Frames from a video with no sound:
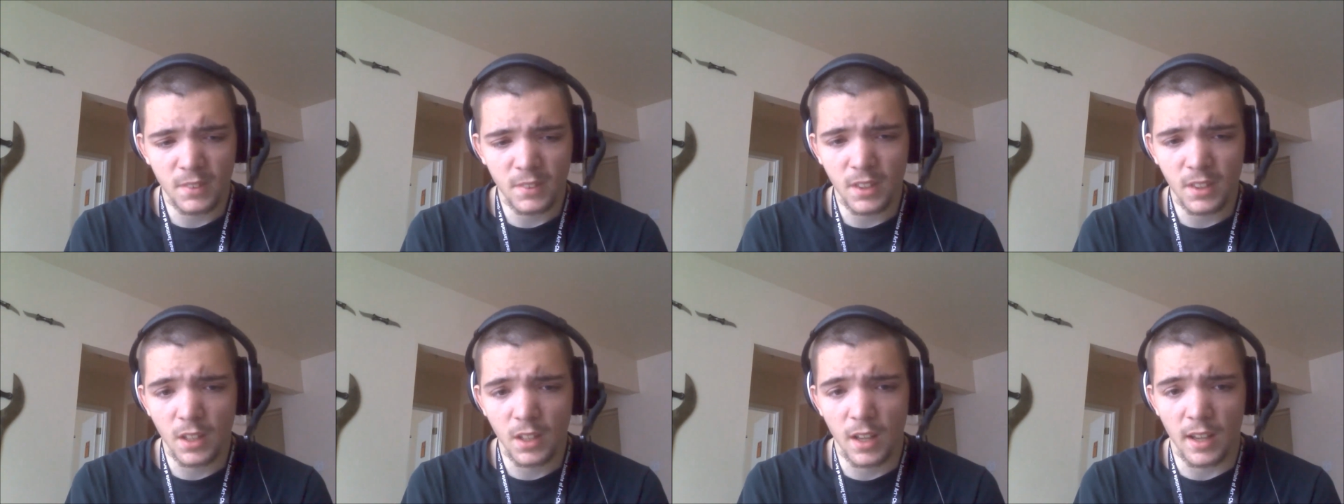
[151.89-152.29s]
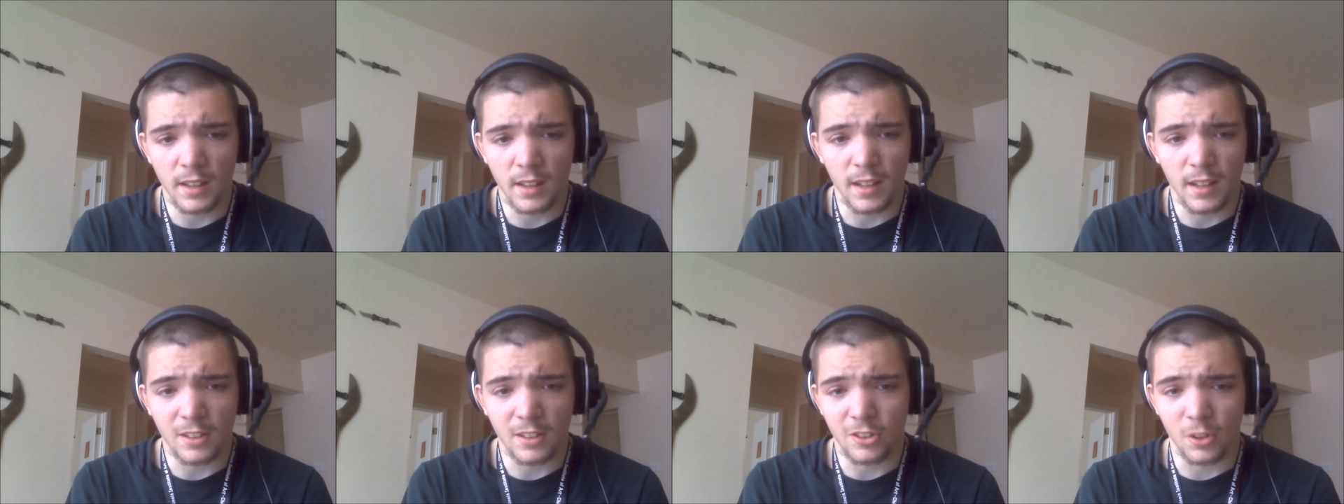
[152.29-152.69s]
And
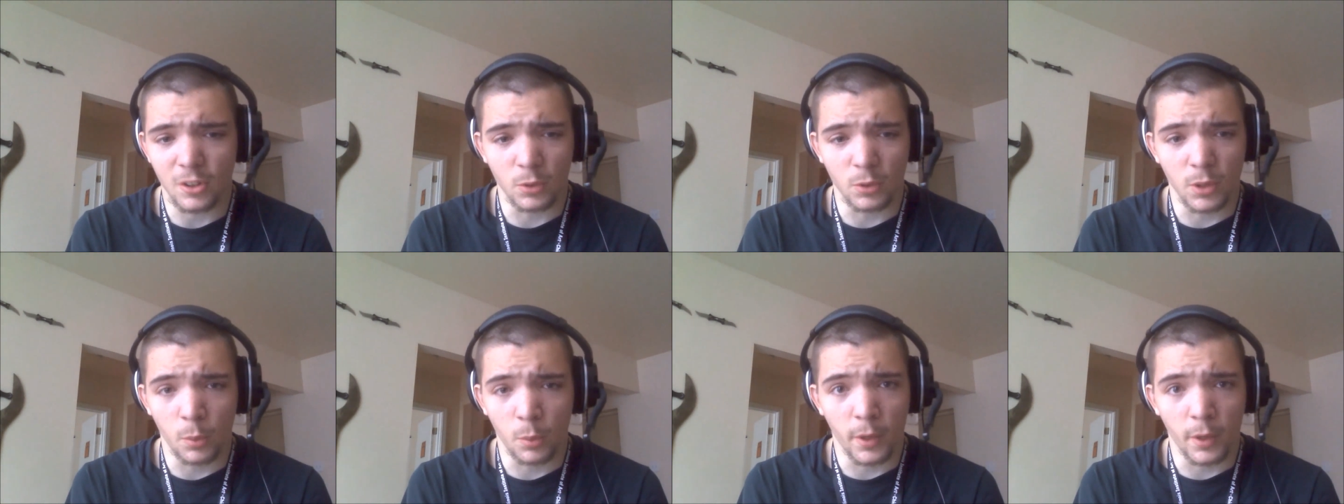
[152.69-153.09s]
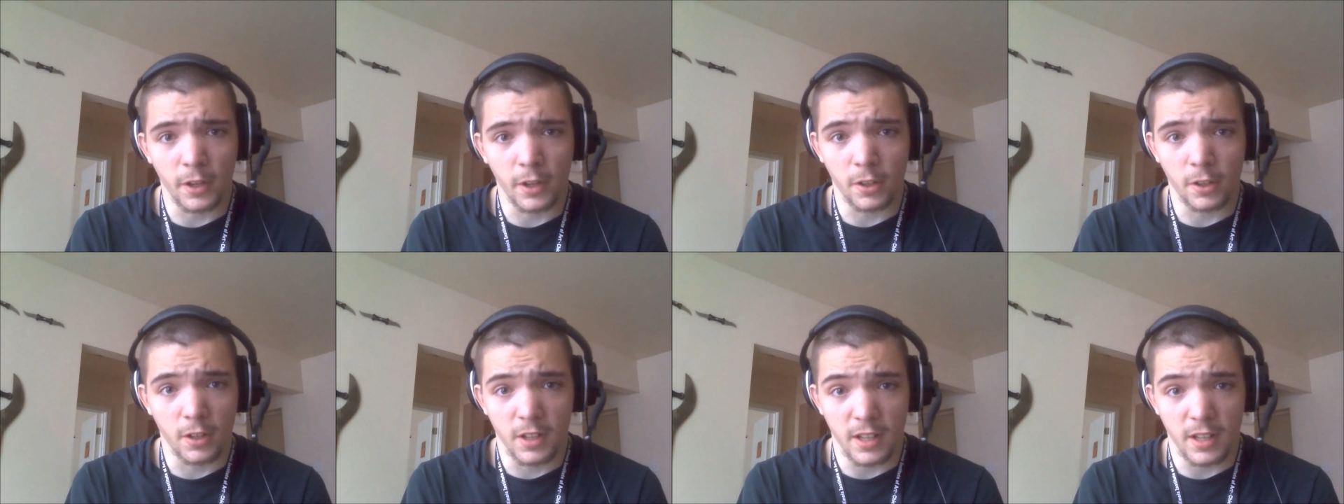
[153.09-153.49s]
that's the only way
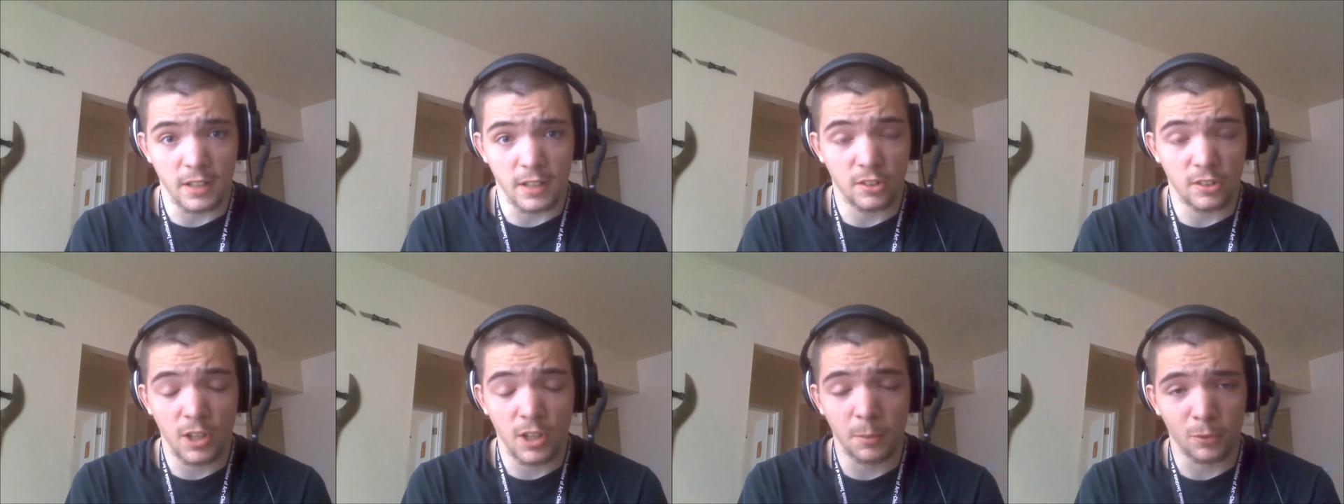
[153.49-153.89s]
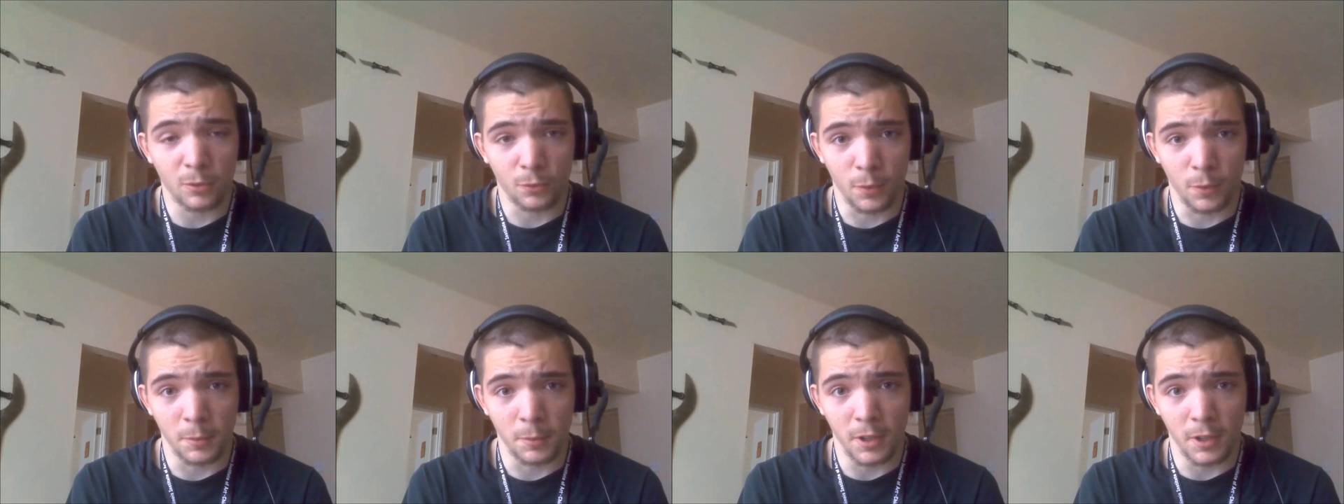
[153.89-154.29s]
you're going to get tips
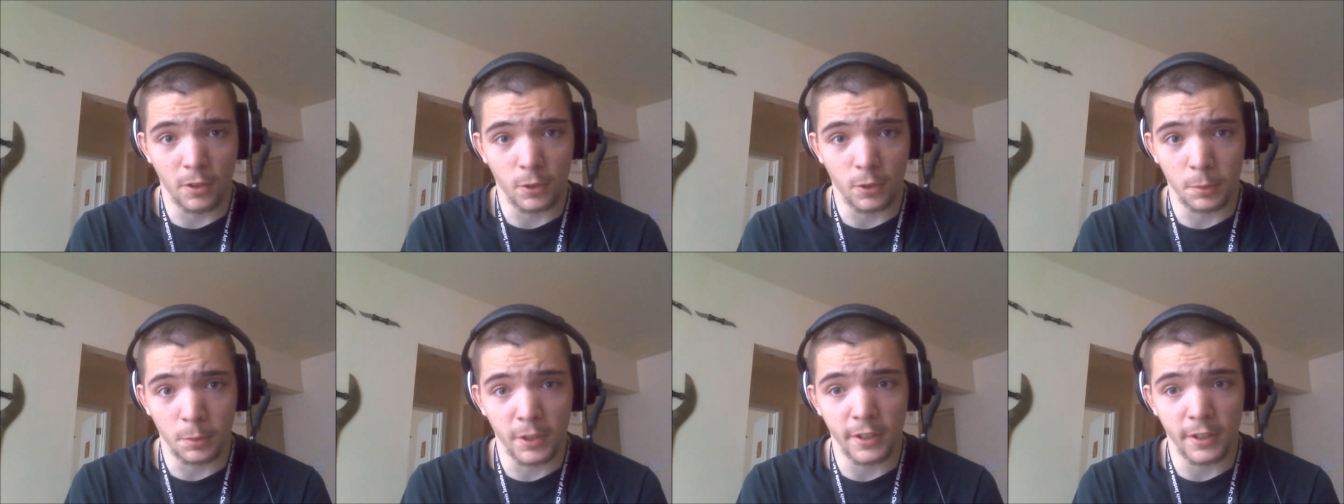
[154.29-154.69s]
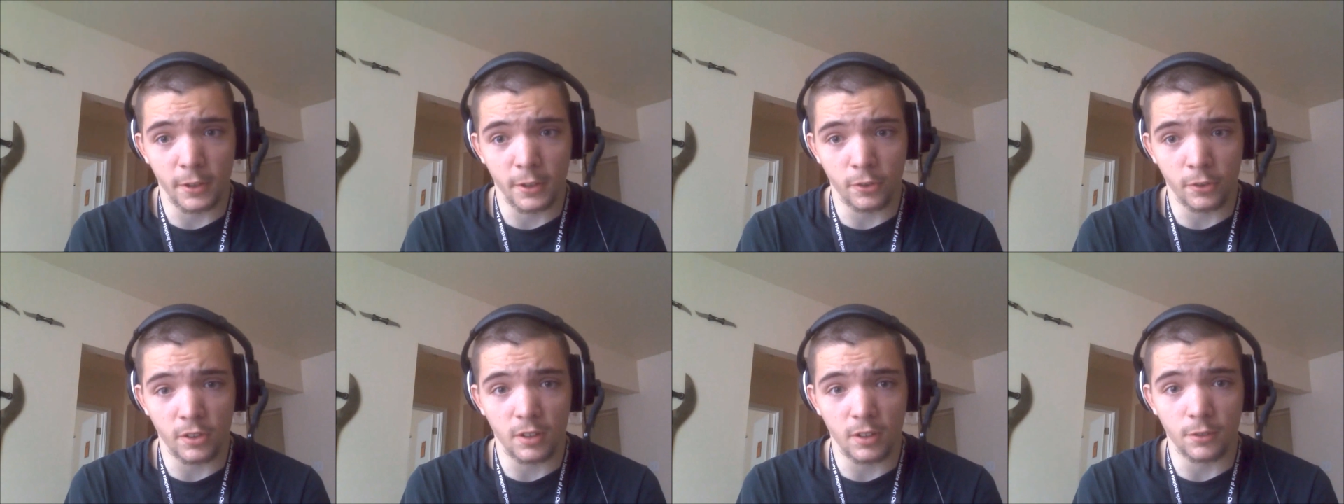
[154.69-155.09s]
from the other
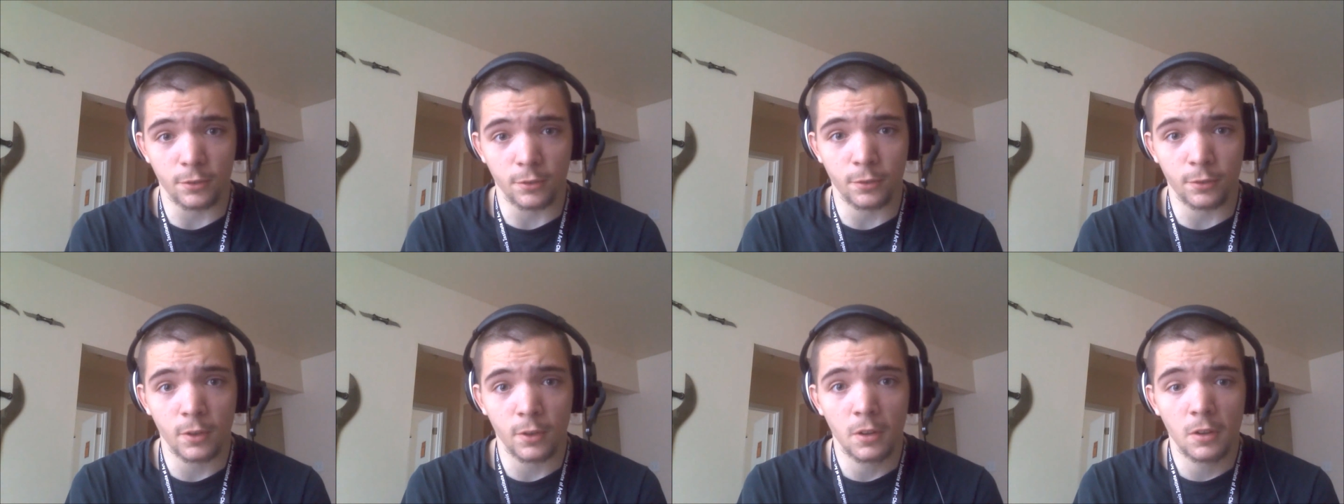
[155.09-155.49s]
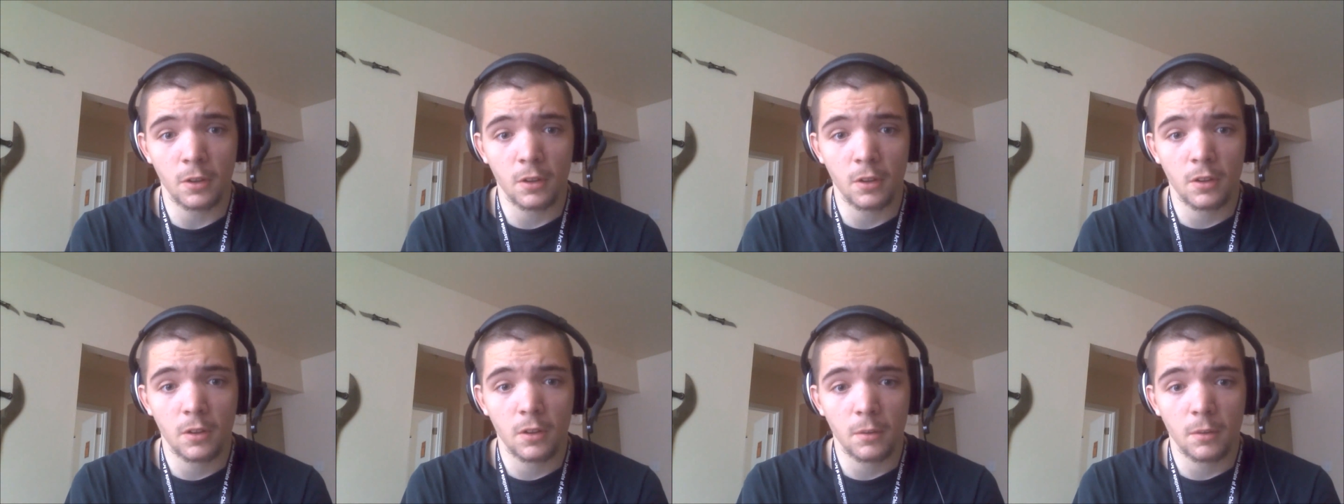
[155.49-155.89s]
players that have
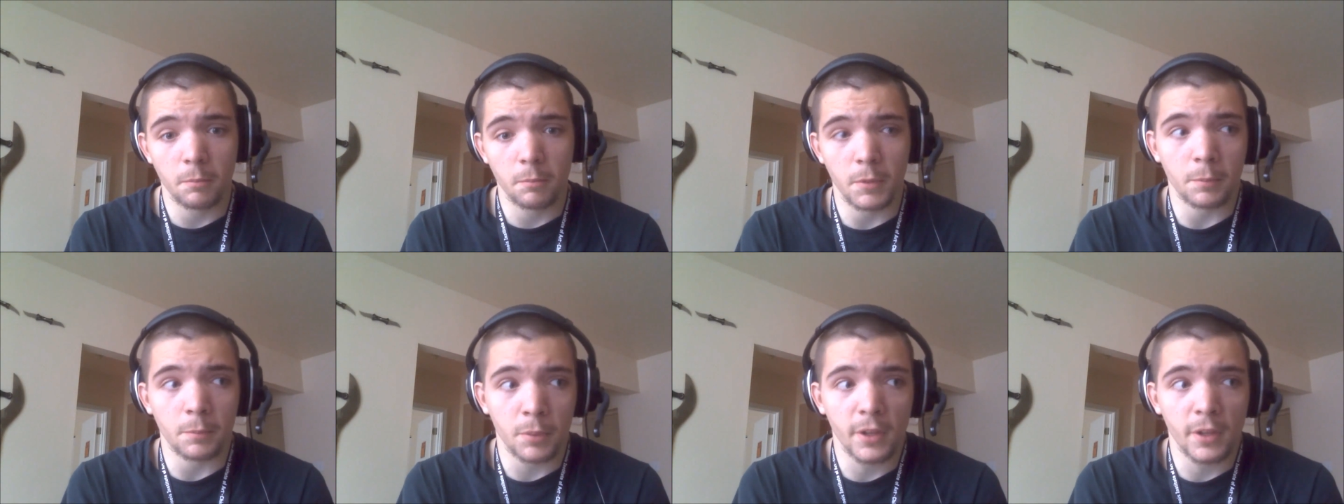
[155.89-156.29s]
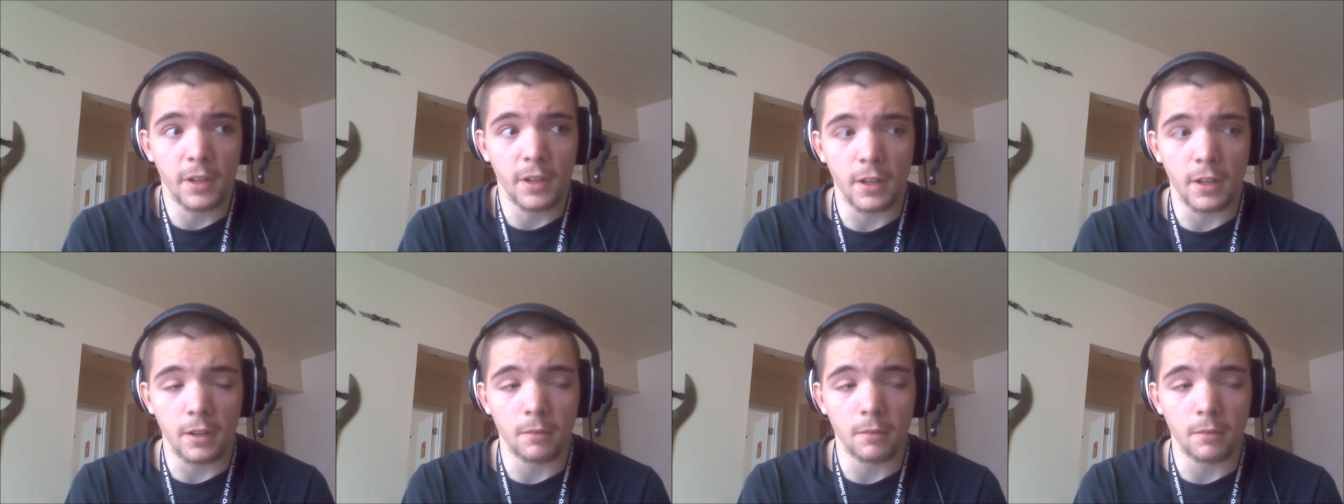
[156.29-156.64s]
been playing it.